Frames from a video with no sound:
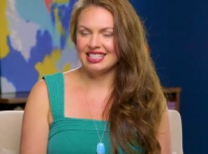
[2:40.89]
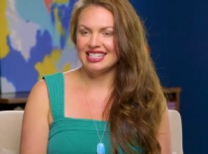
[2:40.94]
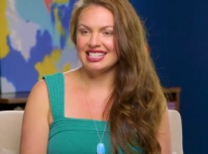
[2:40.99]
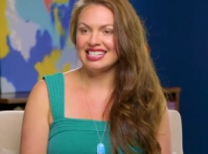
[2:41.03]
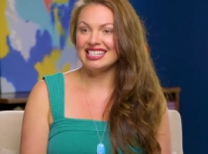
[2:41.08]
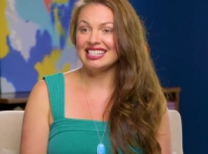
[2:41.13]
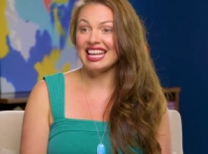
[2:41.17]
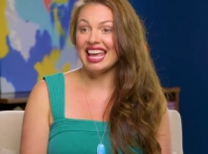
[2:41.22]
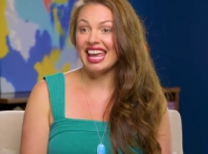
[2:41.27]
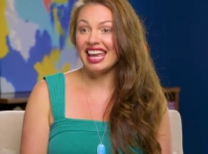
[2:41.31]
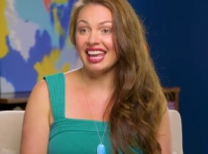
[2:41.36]

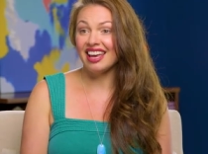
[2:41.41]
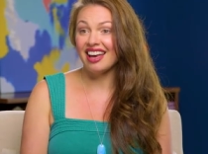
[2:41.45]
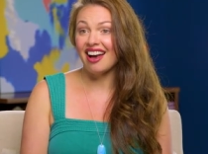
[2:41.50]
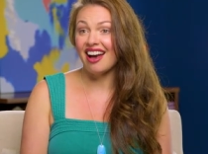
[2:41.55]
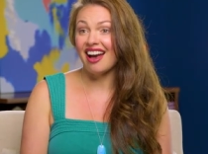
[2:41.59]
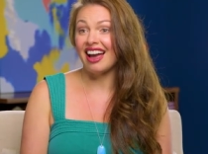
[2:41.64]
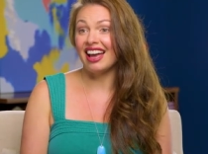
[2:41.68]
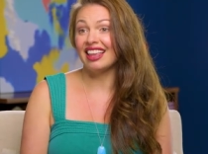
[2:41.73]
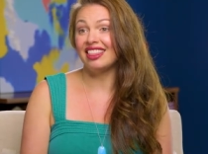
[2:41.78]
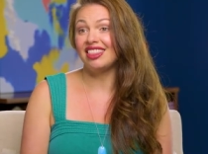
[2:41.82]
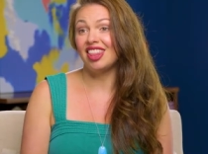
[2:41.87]
Saying
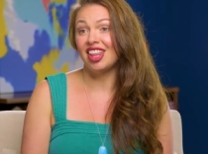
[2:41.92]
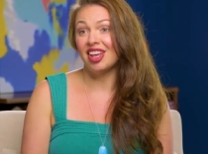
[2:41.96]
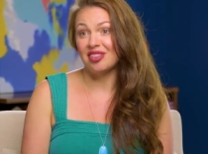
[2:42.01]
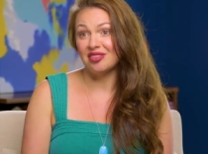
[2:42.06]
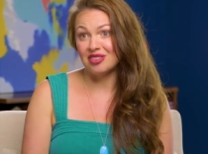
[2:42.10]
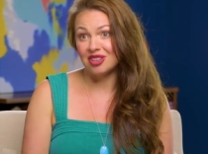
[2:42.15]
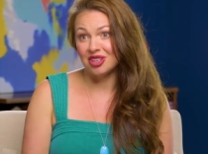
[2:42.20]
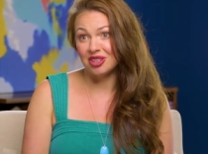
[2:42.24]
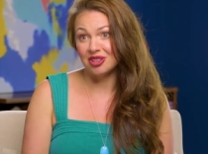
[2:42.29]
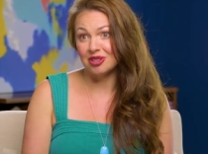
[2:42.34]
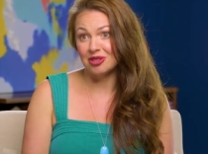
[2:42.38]
I
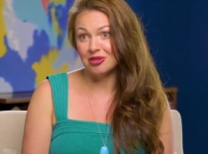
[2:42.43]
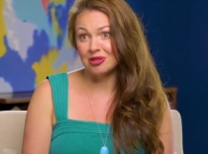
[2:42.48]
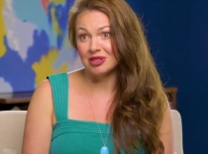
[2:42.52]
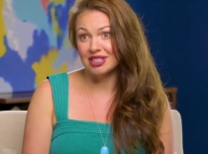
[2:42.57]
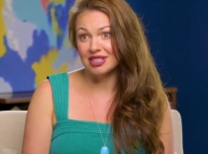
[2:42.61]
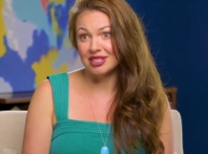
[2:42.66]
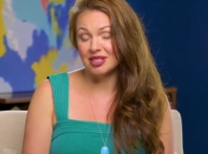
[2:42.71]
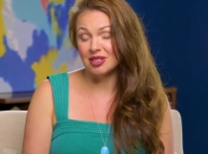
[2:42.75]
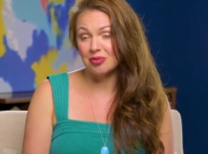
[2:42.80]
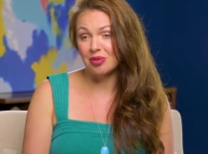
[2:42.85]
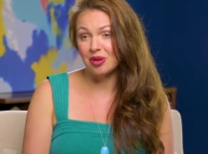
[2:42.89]
love you
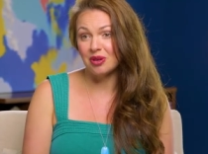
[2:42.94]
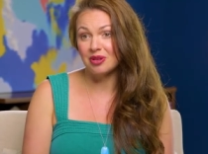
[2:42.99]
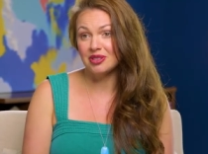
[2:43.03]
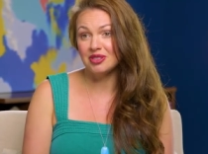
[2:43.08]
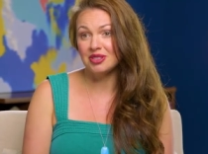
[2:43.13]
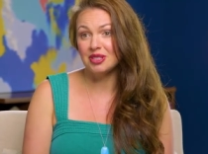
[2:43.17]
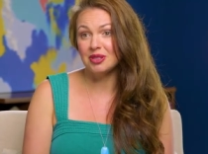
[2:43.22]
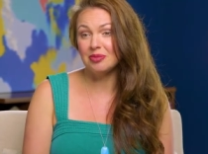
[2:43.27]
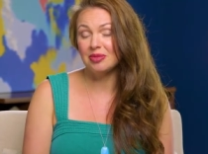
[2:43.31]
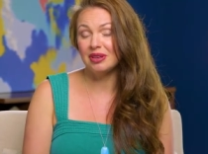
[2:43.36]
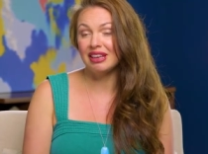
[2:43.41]
is
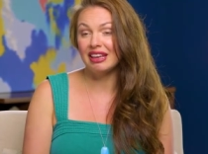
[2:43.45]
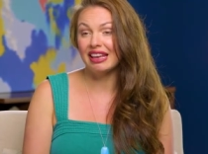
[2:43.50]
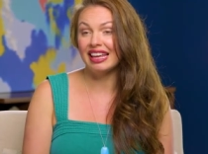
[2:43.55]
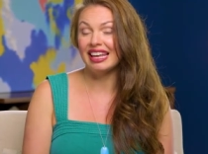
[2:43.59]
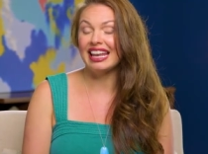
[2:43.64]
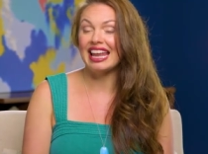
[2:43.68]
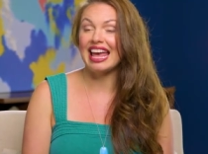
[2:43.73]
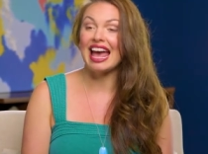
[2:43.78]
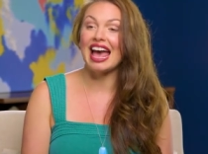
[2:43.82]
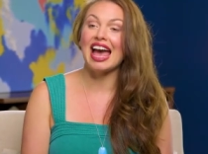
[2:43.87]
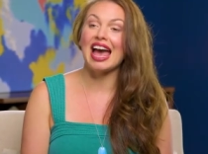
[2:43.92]
supposed to be
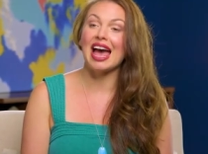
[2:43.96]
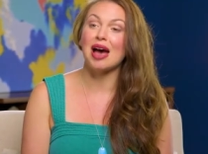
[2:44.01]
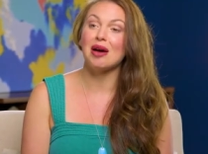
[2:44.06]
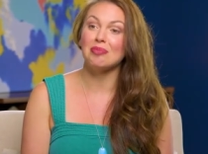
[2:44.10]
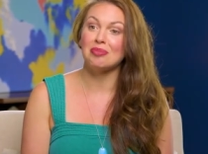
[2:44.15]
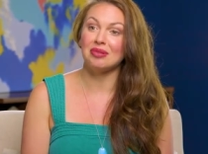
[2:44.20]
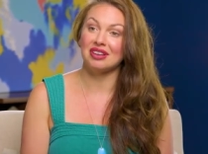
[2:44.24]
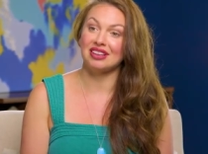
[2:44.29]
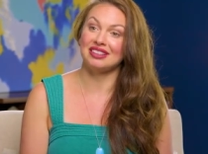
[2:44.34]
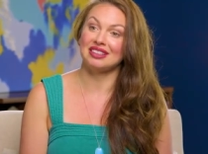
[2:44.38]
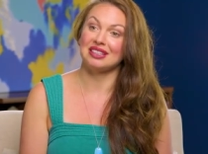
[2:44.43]
an
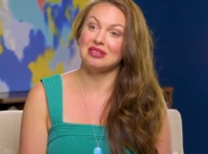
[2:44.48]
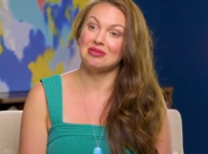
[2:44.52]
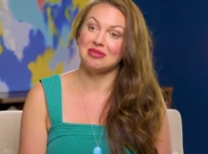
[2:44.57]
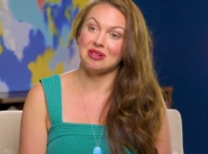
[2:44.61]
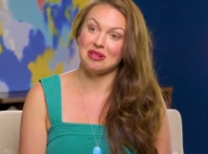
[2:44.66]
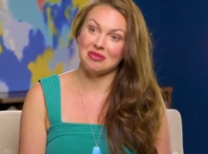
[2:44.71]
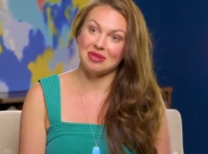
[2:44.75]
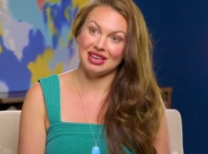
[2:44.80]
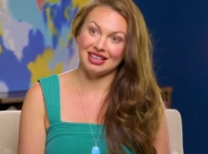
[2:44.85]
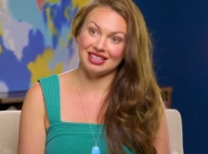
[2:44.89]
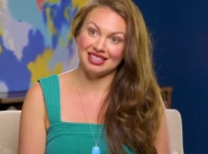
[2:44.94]
epically
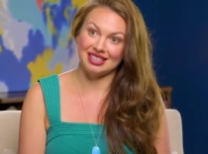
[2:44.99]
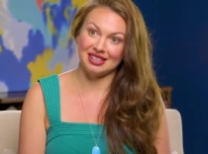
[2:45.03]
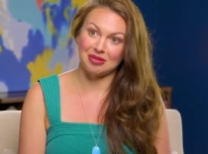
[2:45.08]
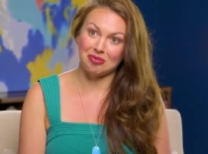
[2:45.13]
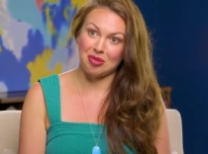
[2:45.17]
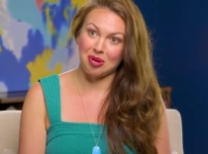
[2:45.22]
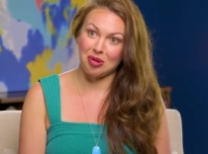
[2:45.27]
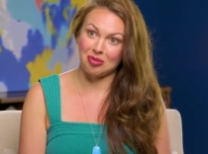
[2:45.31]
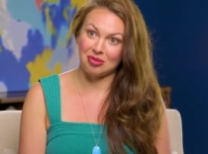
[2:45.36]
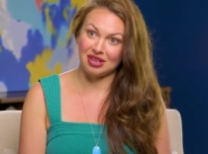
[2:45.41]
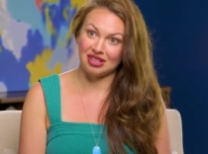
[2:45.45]
romantic
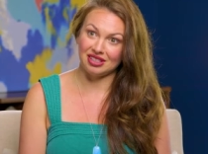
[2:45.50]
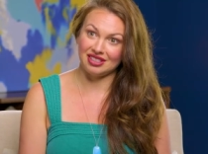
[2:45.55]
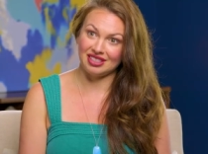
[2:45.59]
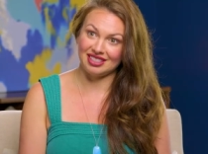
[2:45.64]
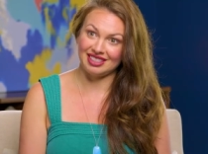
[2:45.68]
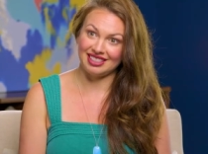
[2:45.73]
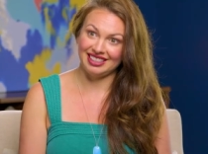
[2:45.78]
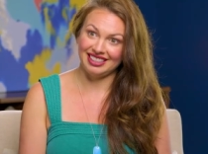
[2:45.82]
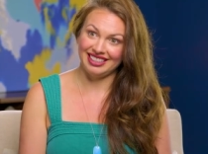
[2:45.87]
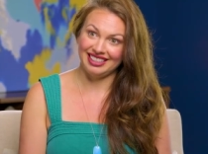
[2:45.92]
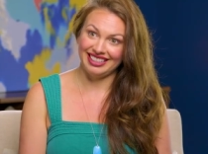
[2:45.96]

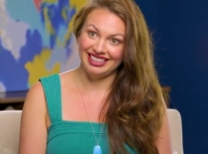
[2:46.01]
moment.